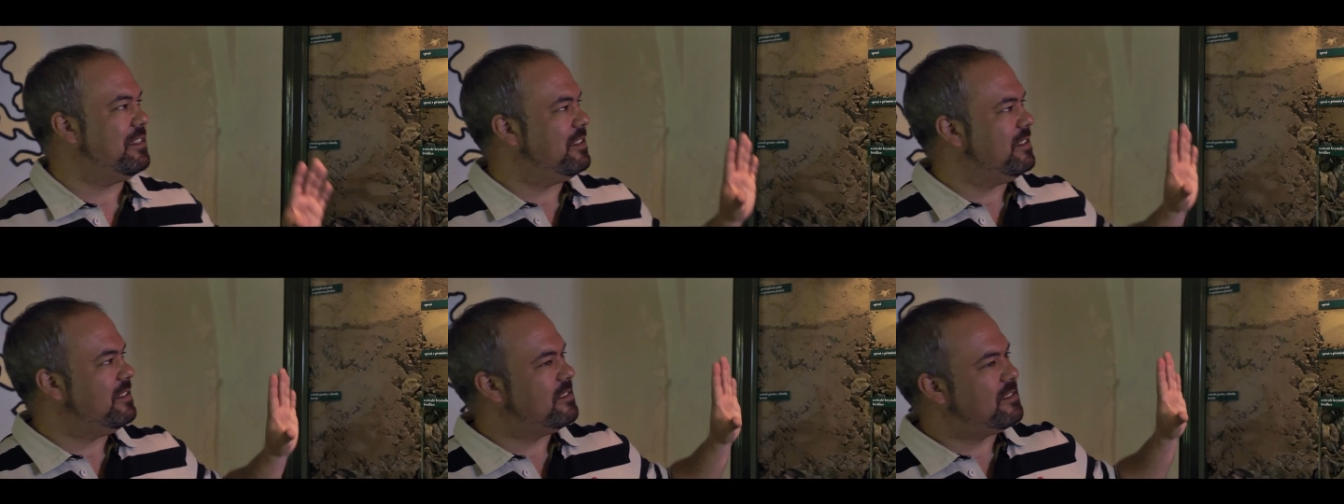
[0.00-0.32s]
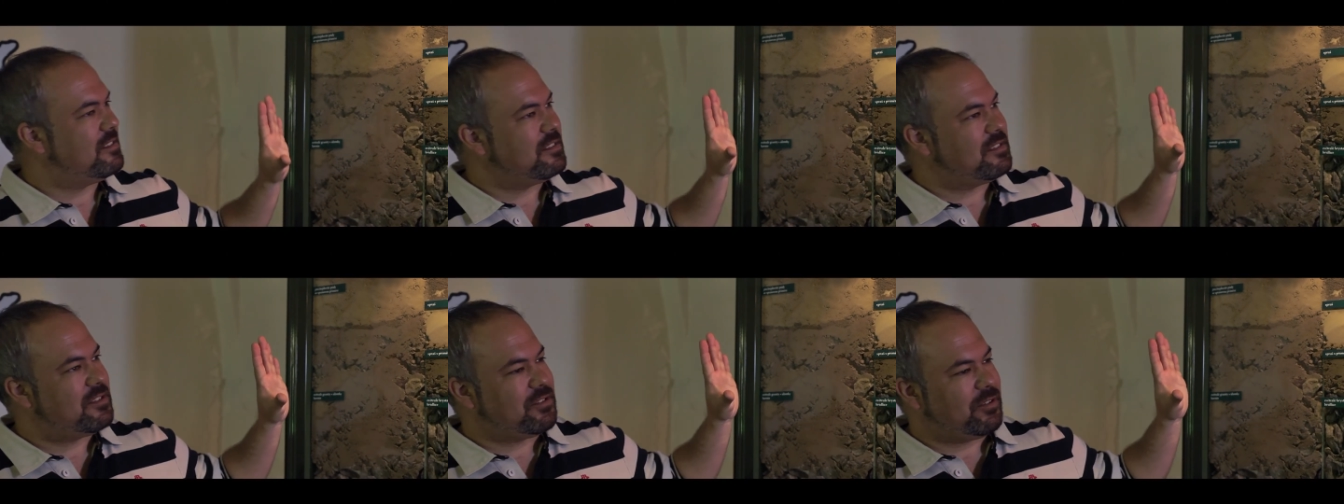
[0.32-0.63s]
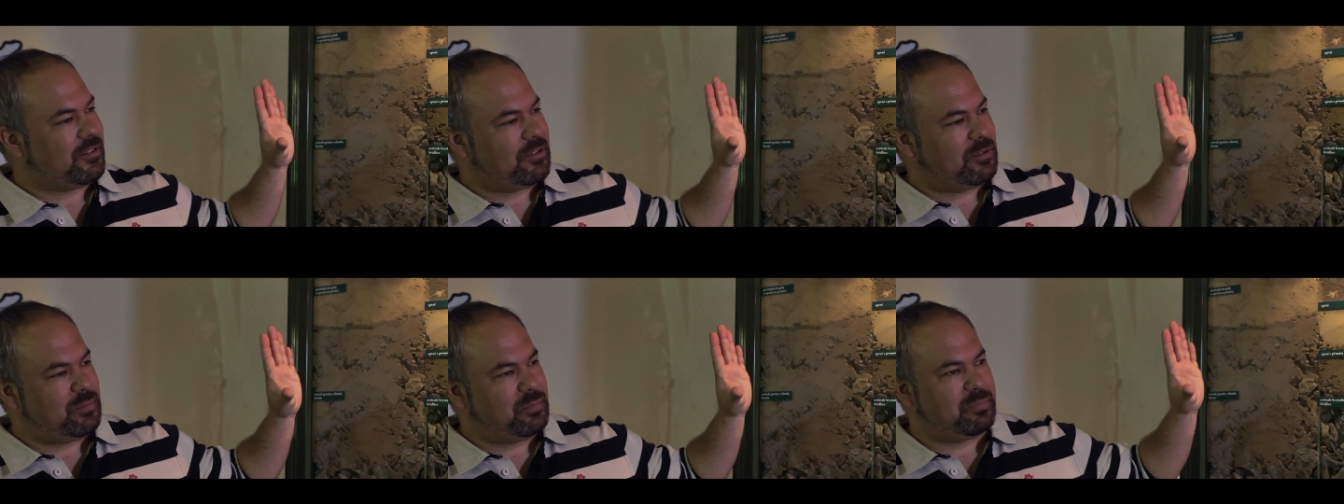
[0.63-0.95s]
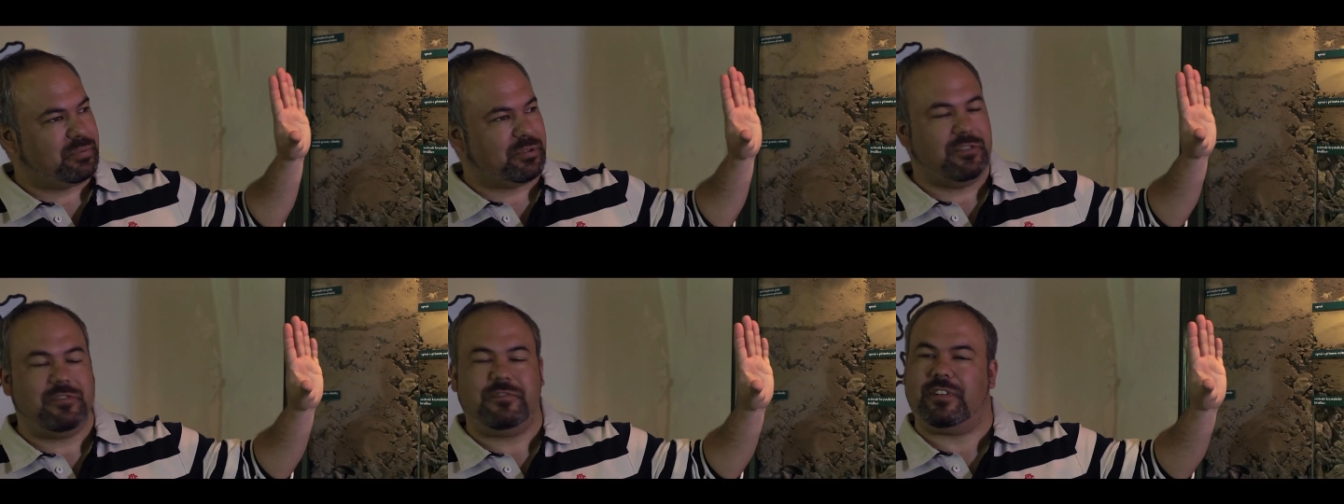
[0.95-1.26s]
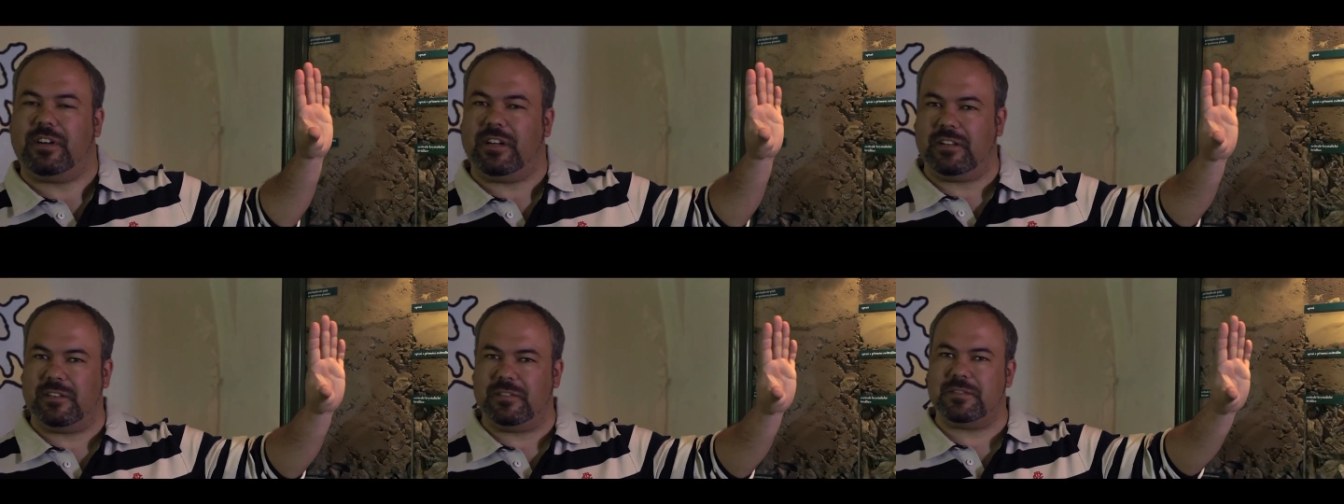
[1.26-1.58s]
these soil
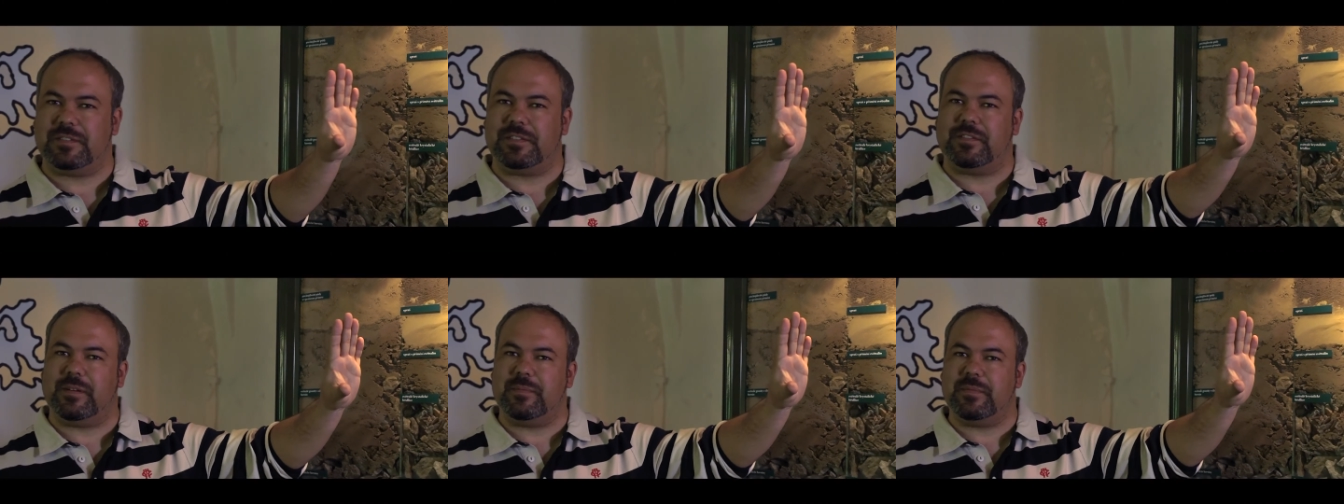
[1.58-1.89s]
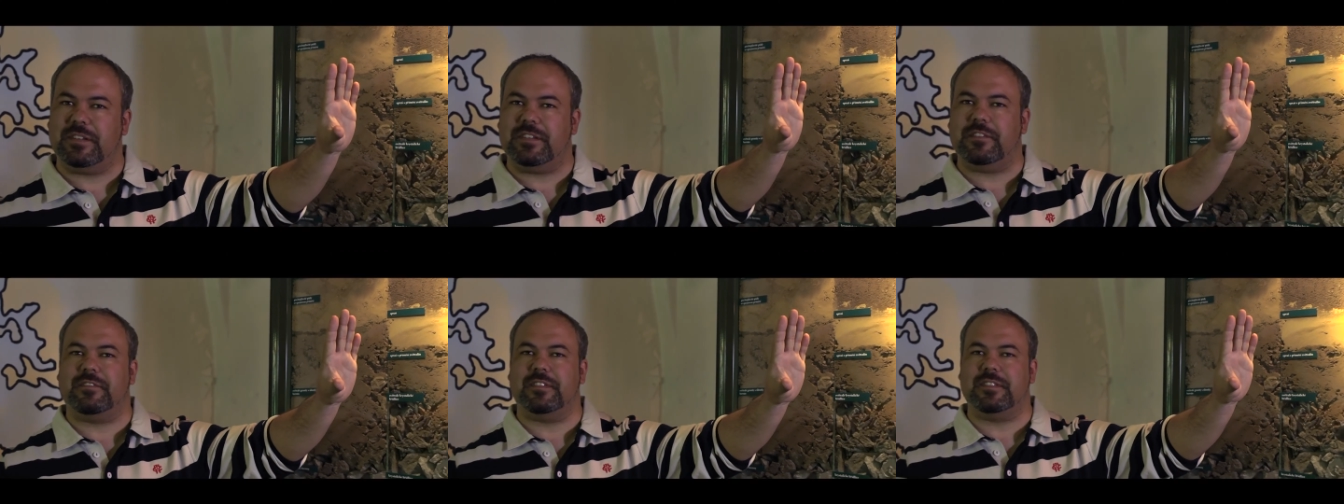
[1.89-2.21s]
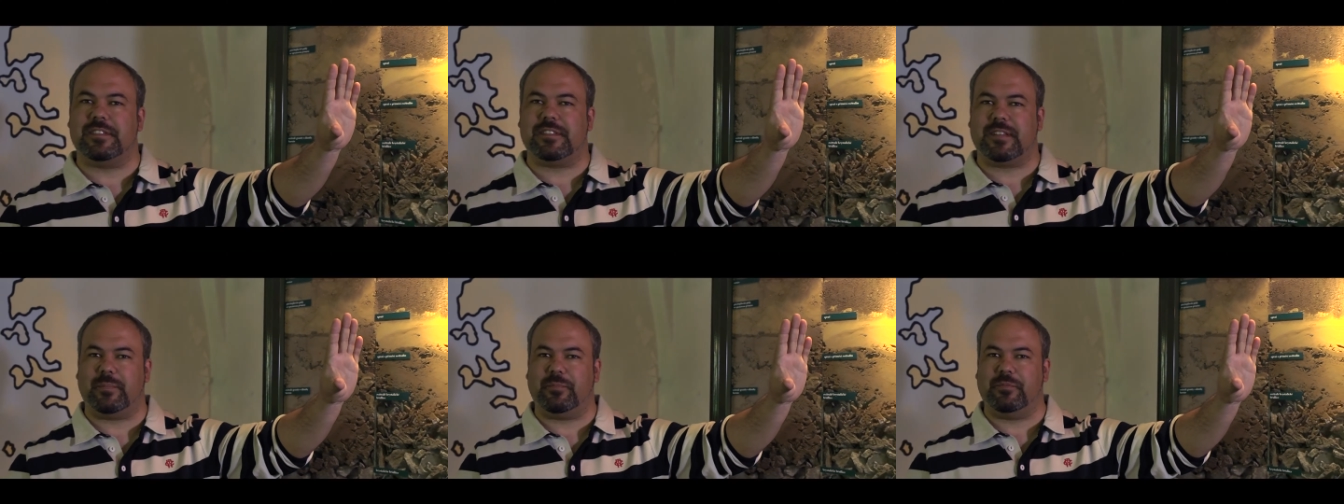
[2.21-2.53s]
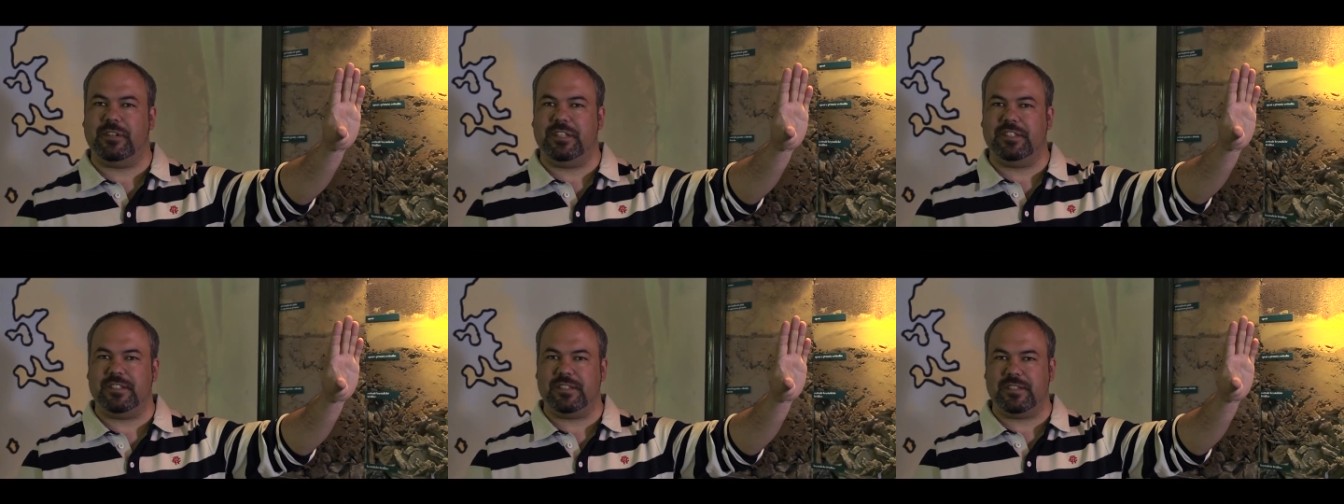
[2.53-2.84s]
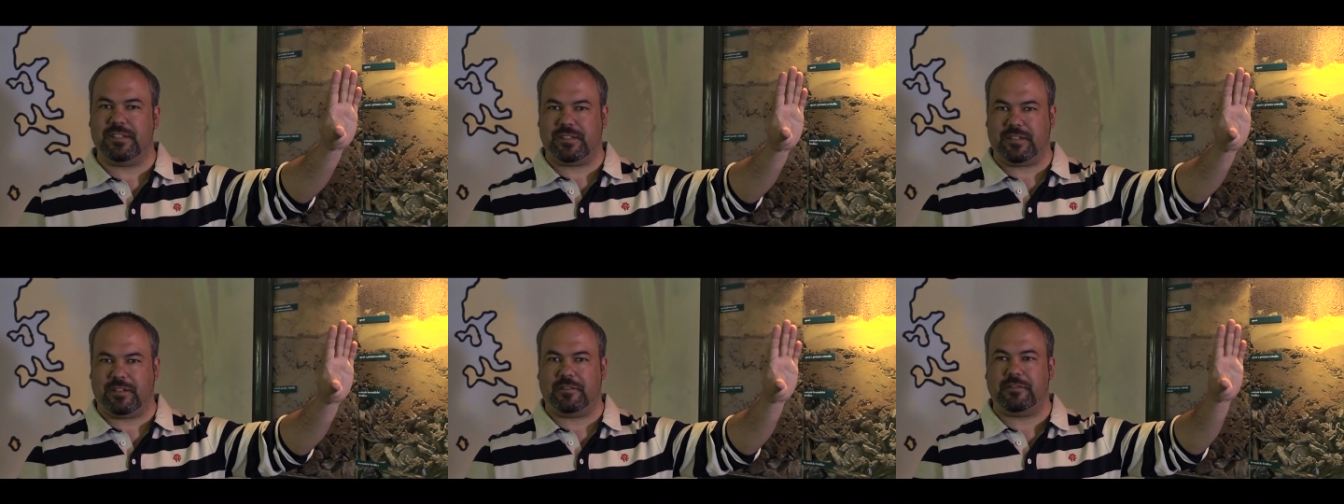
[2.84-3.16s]
profiles from the different
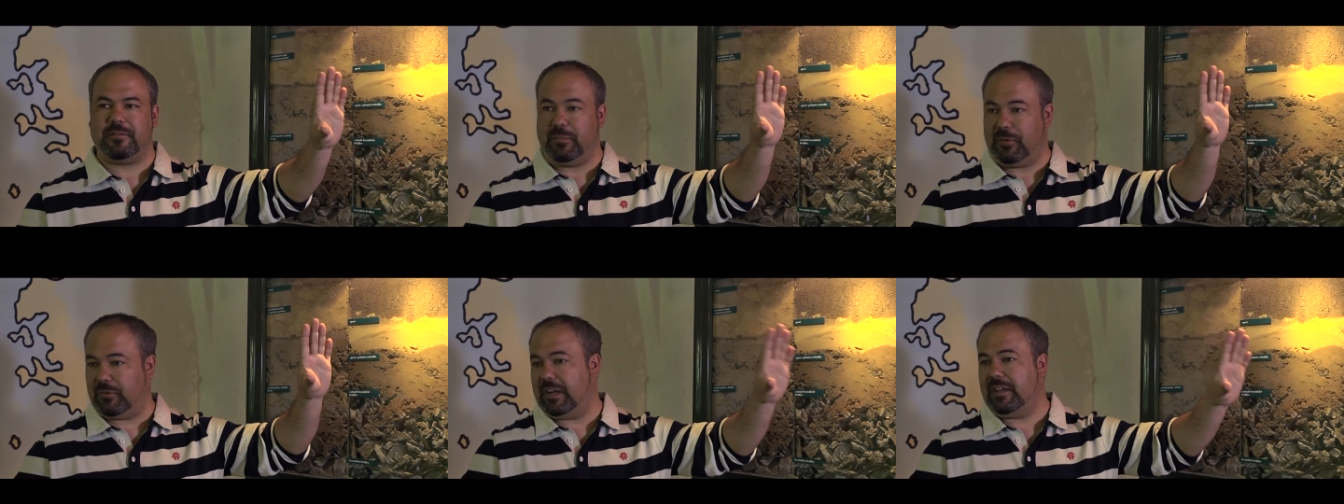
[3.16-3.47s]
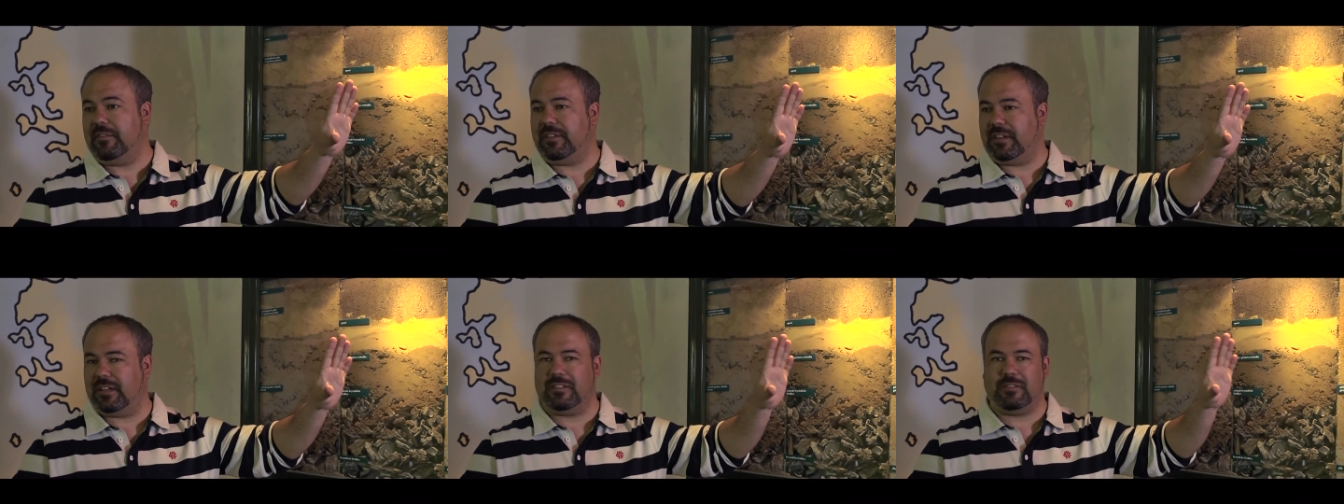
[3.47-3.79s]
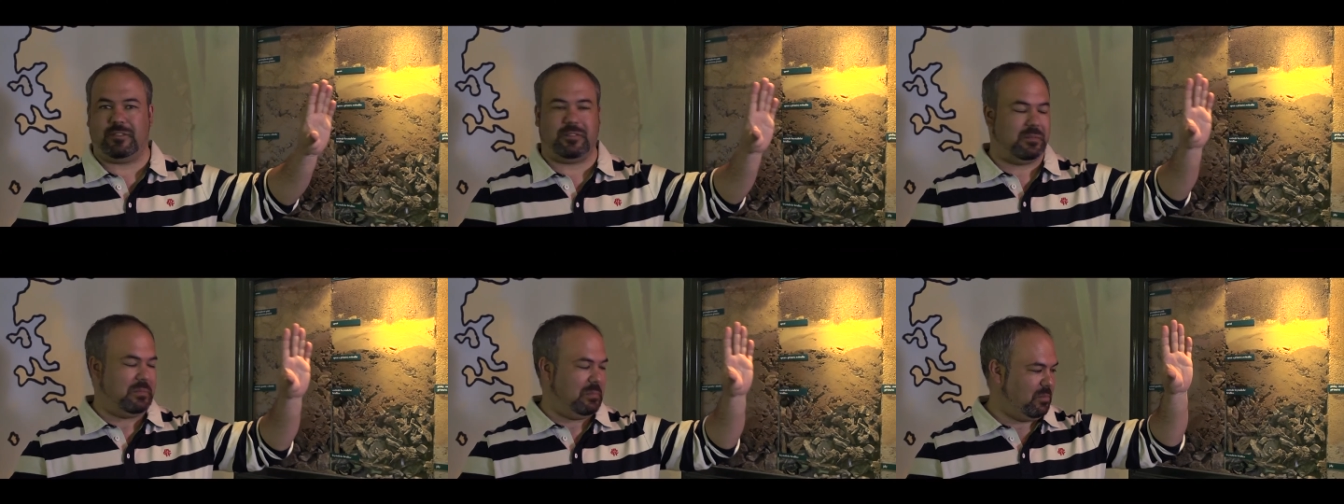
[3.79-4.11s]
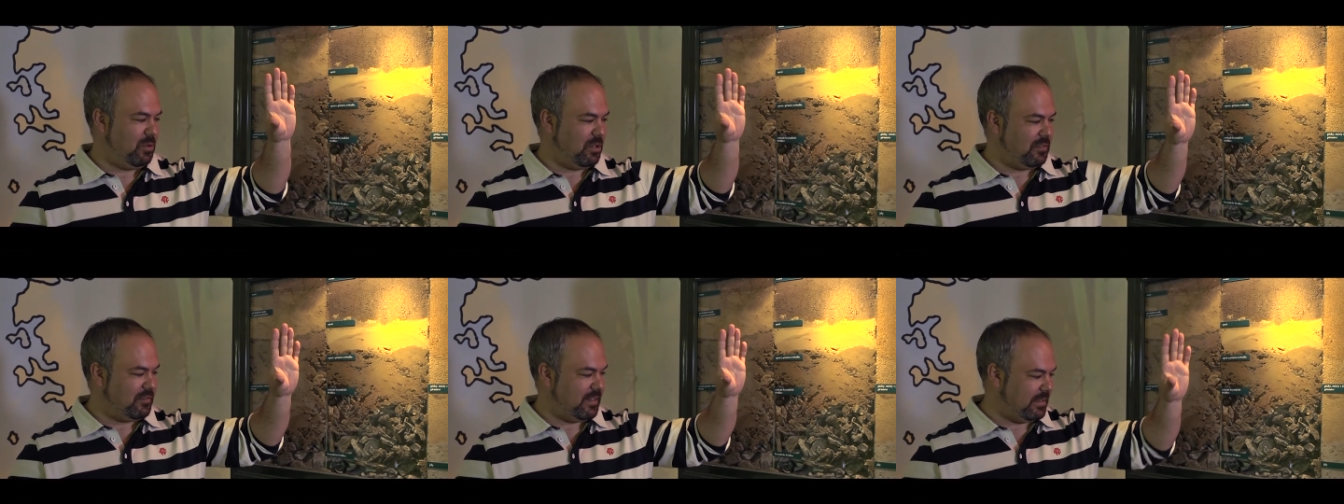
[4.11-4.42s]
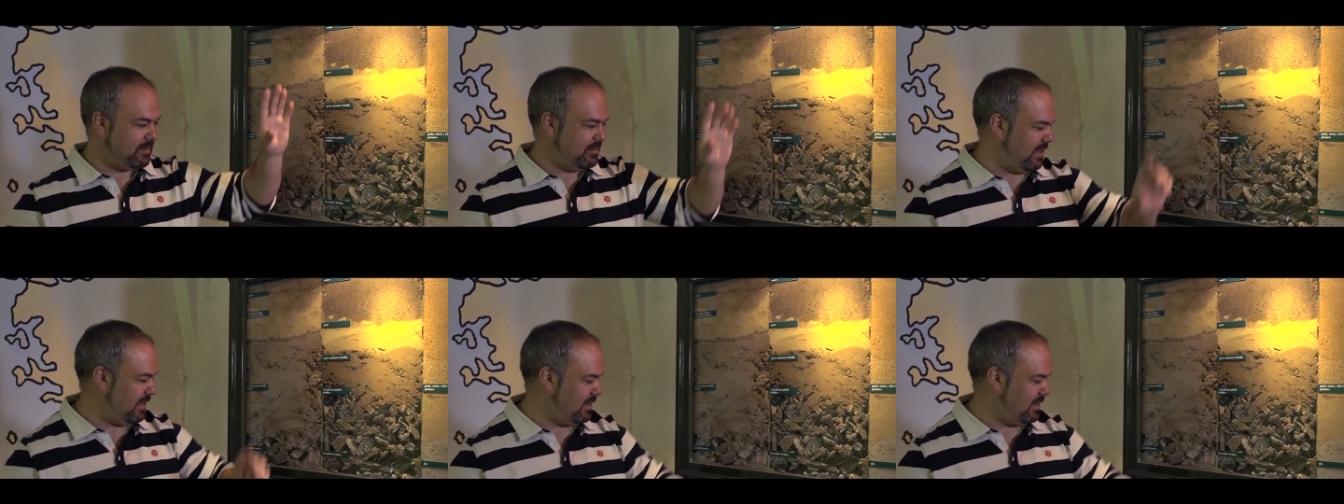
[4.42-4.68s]
sub-regions of Moravia or Morava.